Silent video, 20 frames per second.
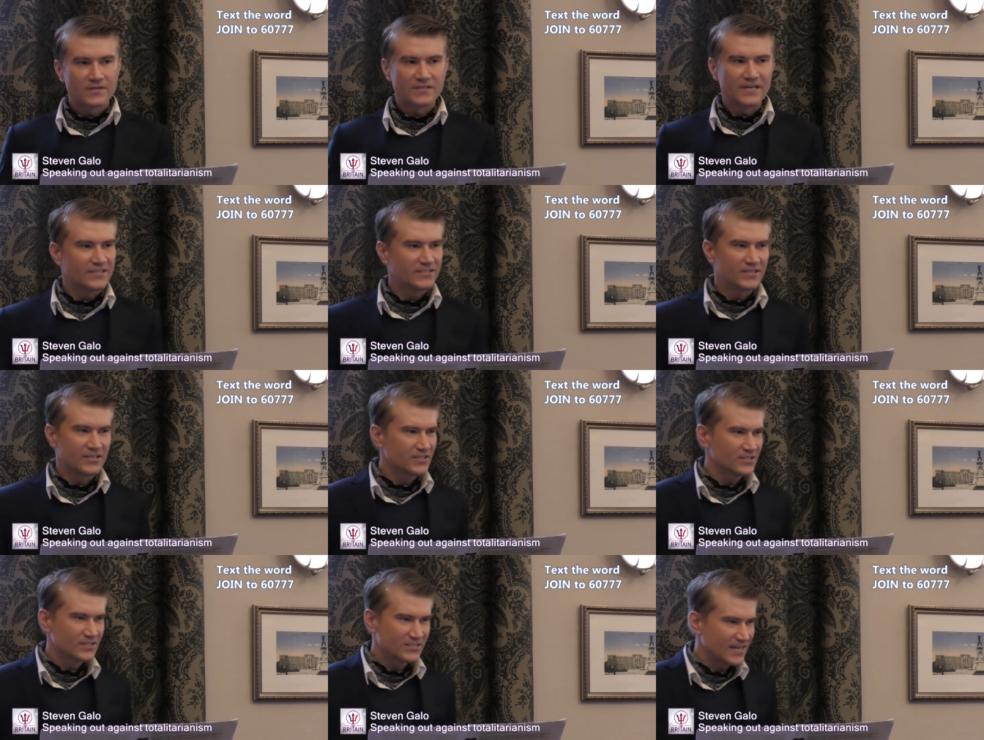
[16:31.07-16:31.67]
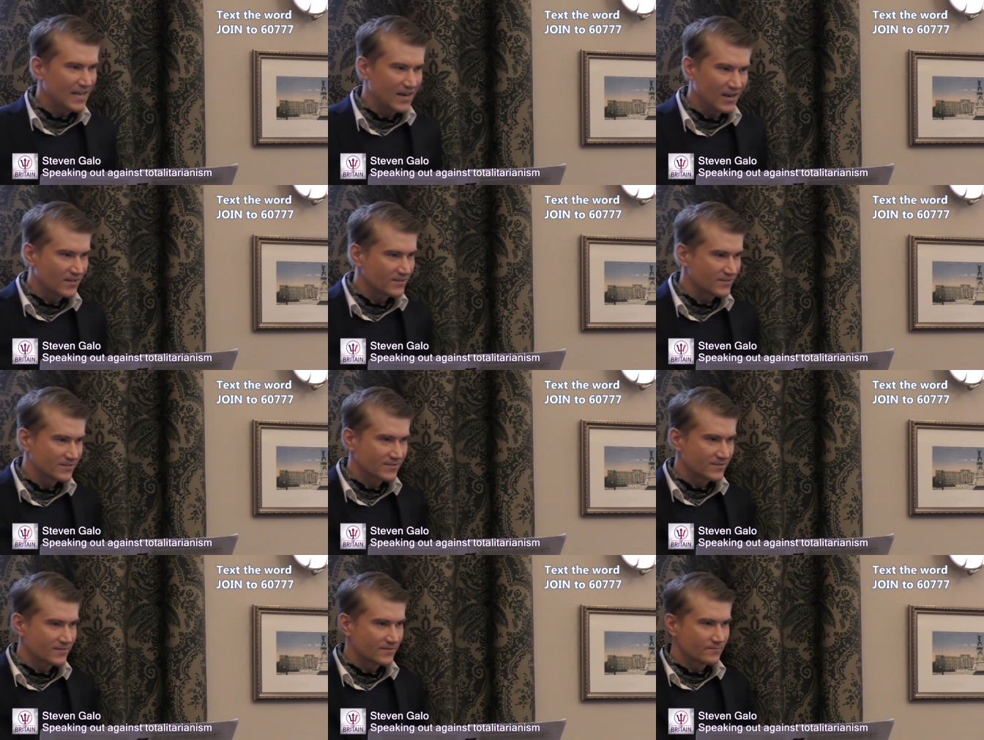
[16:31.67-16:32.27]
They didn't tell
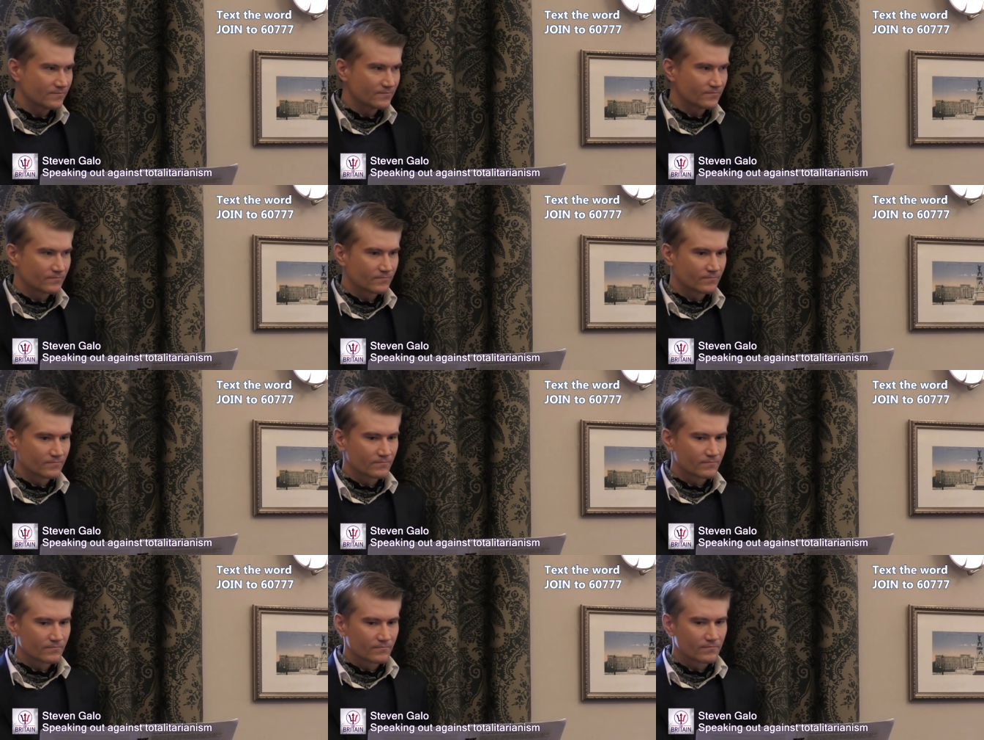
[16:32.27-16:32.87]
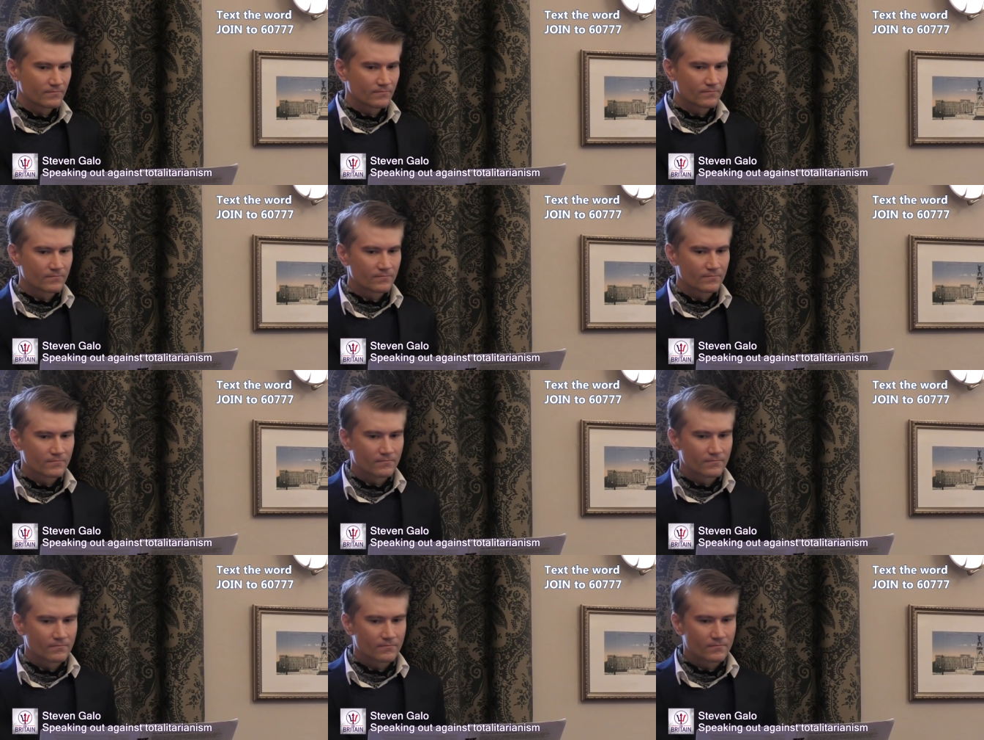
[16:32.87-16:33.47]
us.
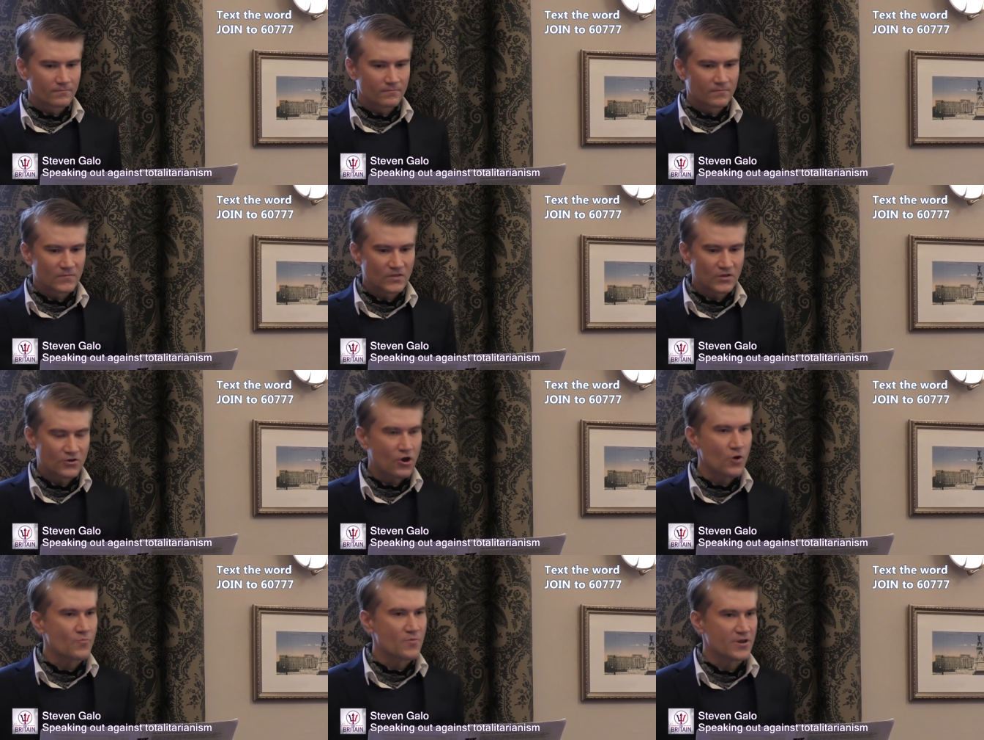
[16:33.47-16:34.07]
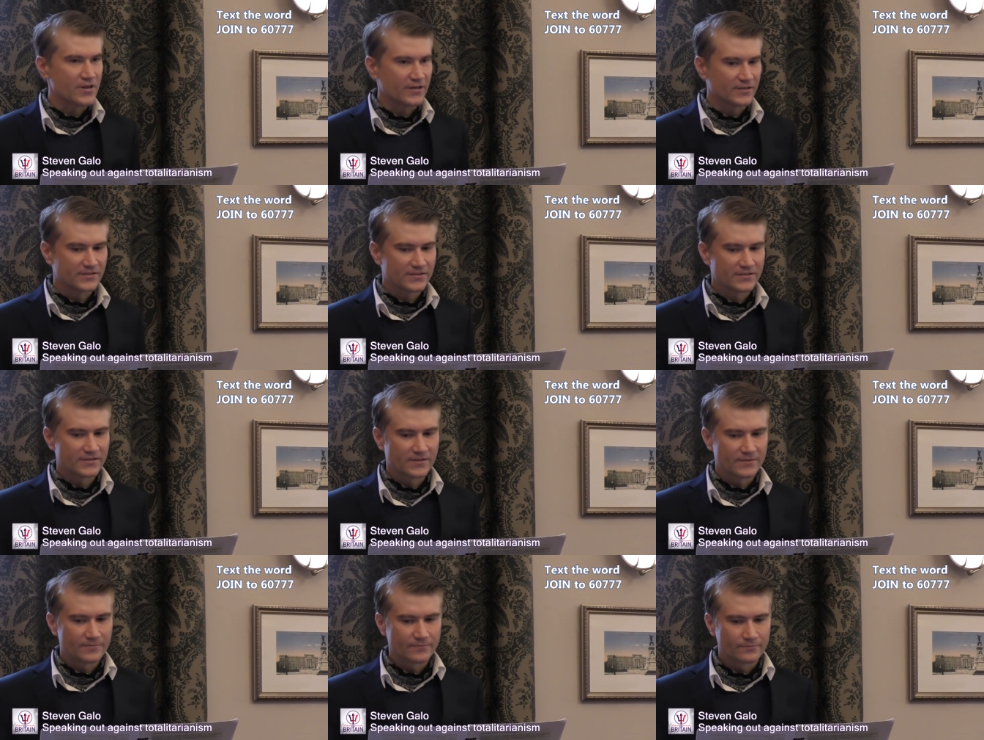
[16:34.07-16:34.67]
The
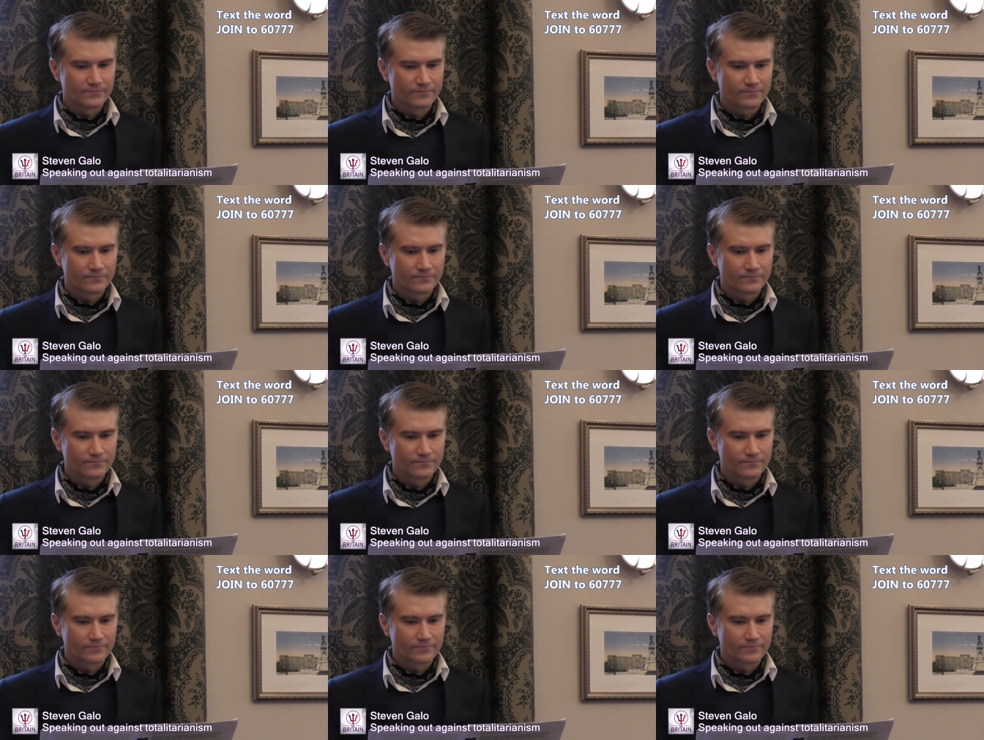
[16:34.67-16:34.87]
communists.